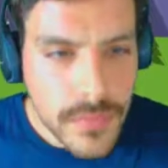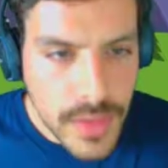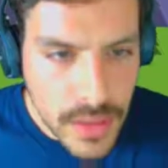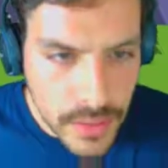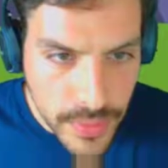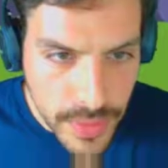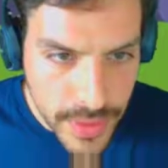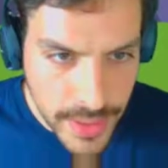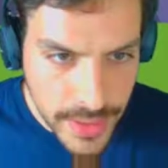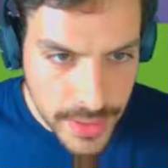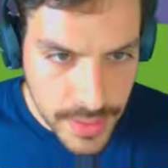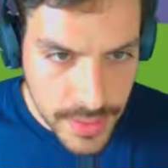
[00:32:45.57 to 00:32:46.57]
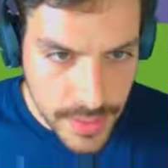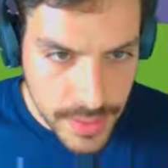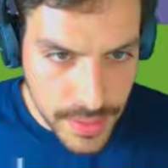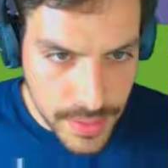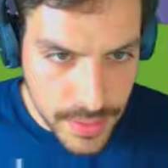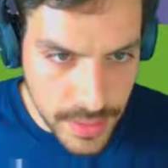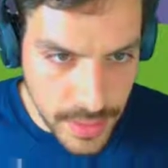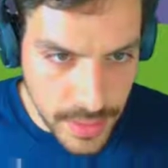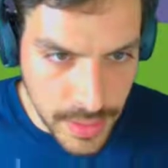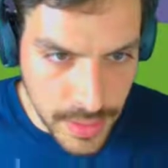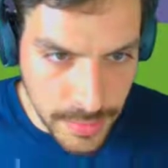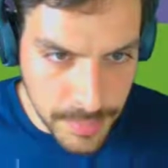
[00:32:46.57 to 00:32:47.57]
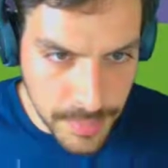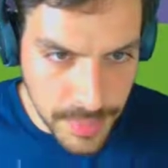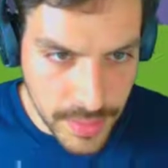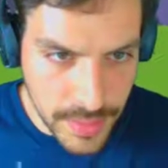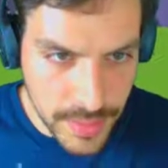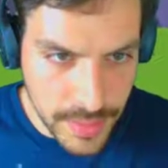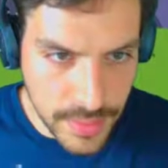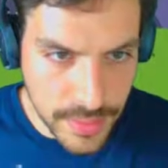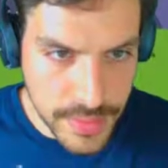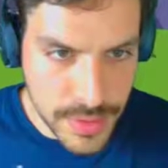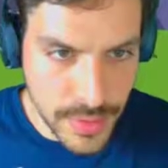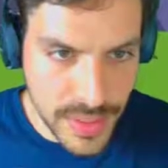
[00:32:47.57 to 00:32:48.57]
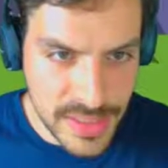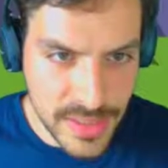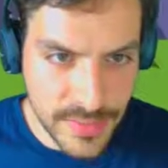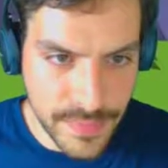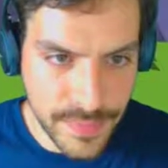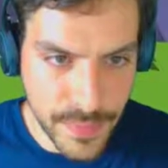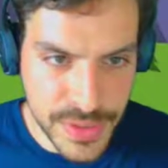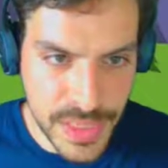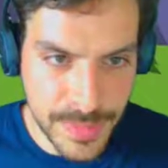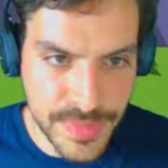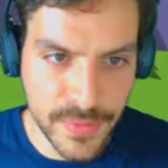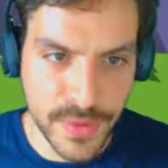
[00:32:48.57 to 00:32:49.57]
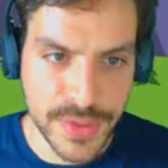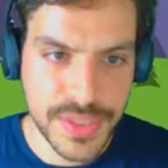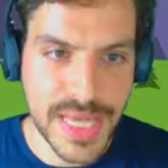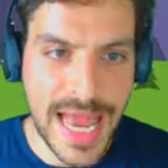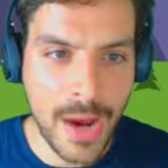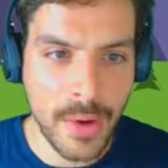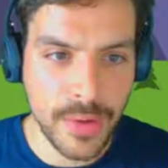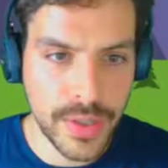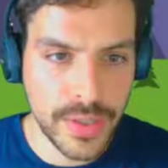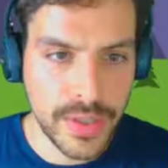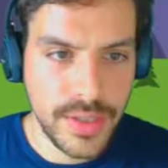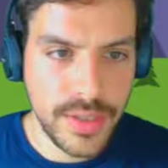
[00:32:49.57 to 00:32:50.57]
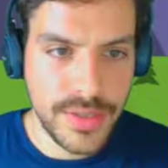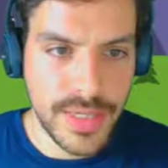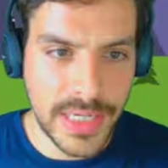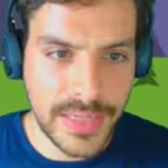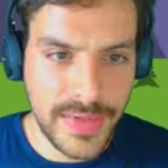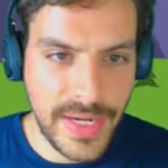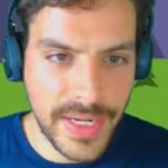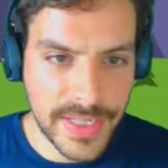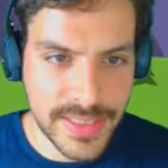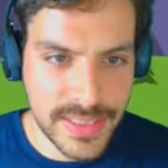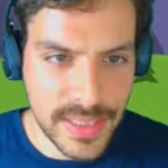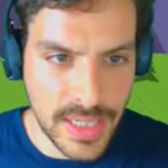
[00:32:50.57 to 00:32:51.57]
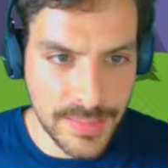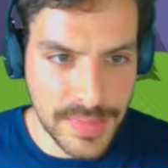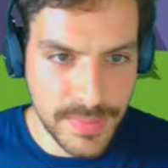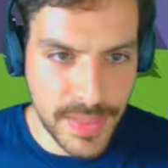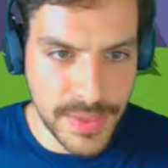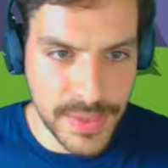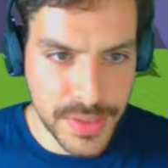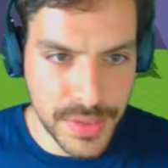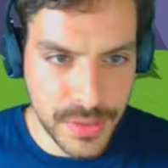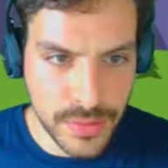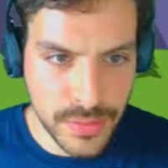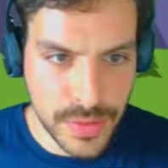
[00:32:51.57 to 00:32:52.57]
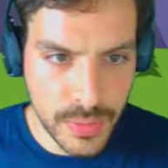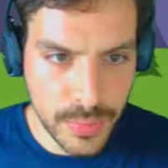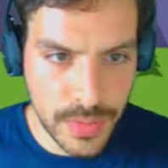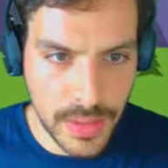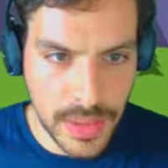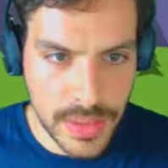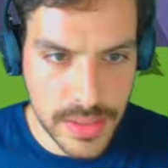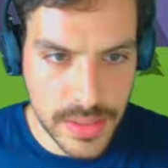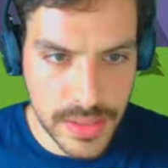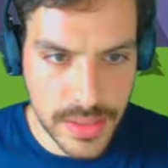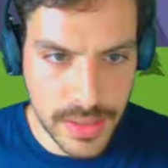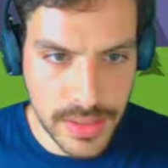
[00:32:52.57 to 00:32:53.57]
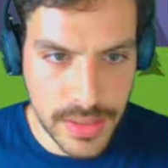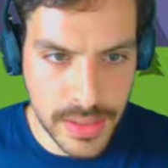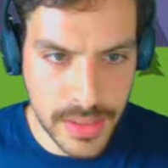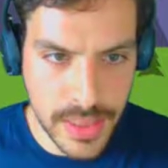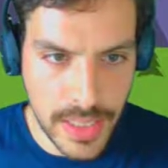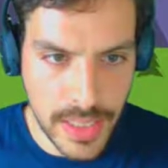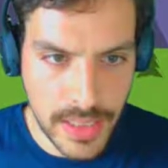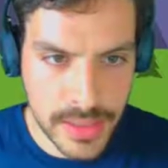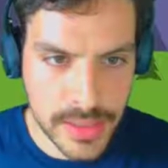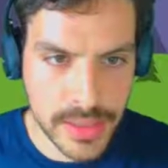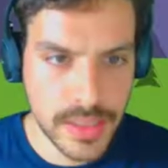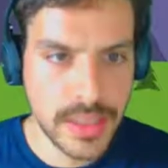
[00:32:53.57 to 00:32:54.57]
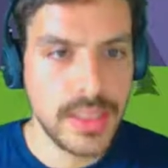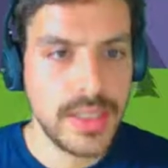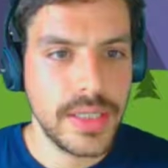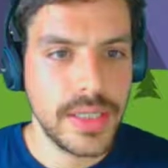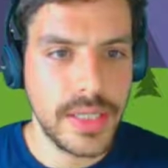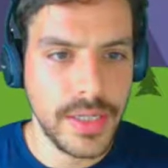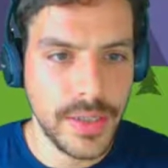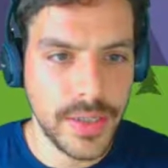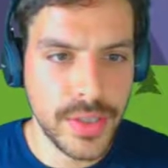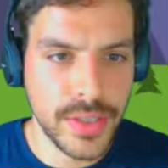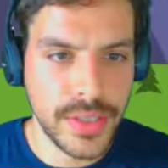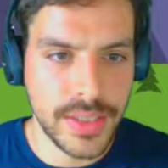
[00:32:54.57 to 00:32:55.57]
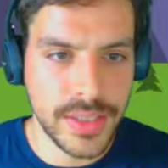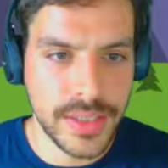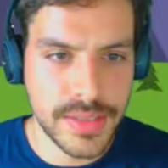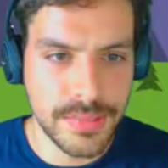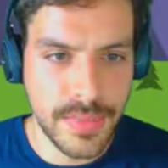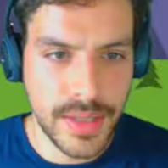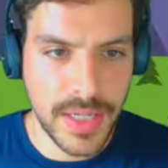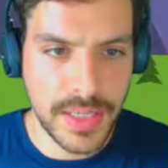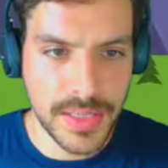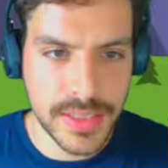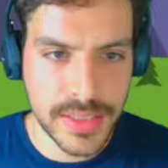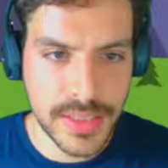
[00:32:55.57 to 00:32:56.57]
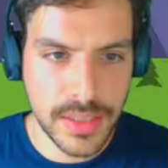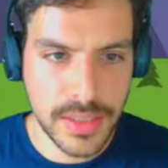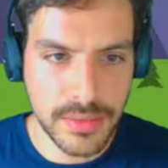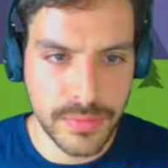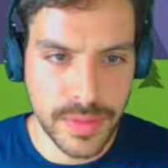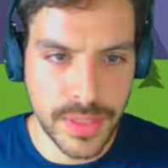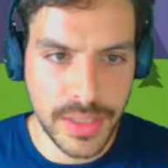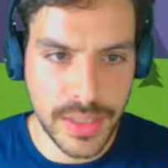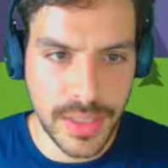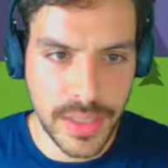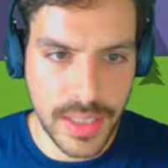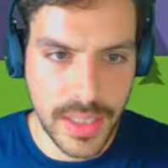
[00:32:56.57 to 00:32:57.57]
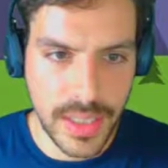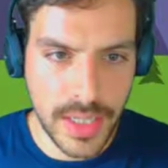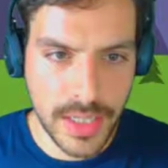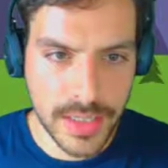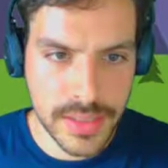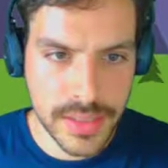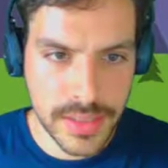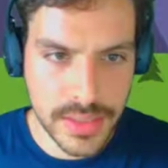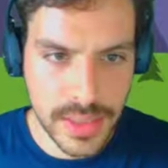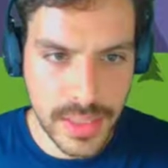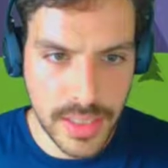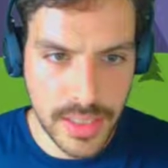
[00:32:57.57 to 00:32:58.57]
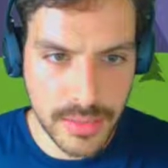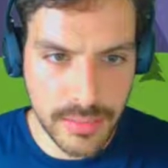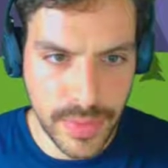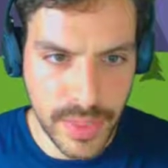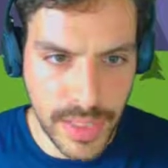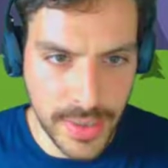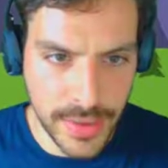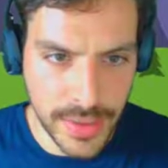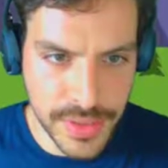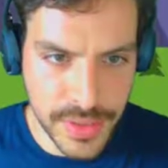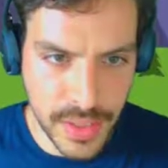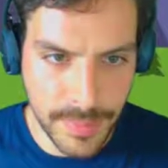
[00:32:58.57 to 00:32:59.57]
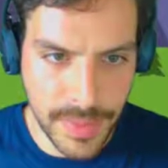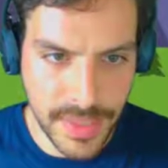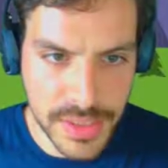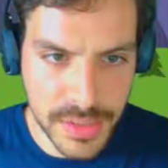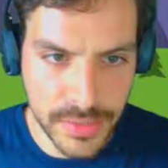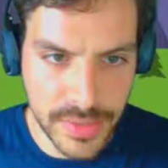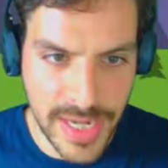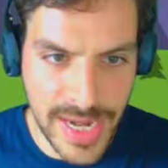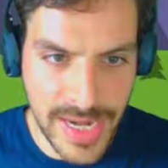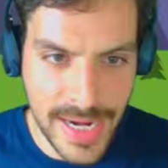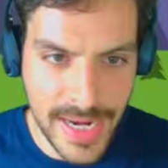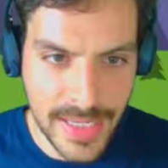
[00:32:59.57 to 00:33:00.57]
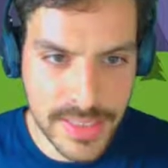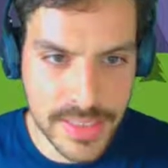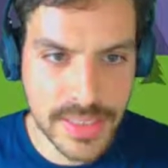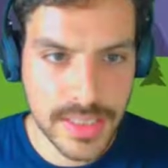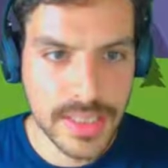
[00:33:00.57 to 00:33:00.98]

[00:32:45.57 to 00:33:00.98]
Okay, so that's first times first. Outer, negative 8x times minus 2, so plus 16x. Inner is minus 3x. Wait, inner is, sorry, minus 3ax.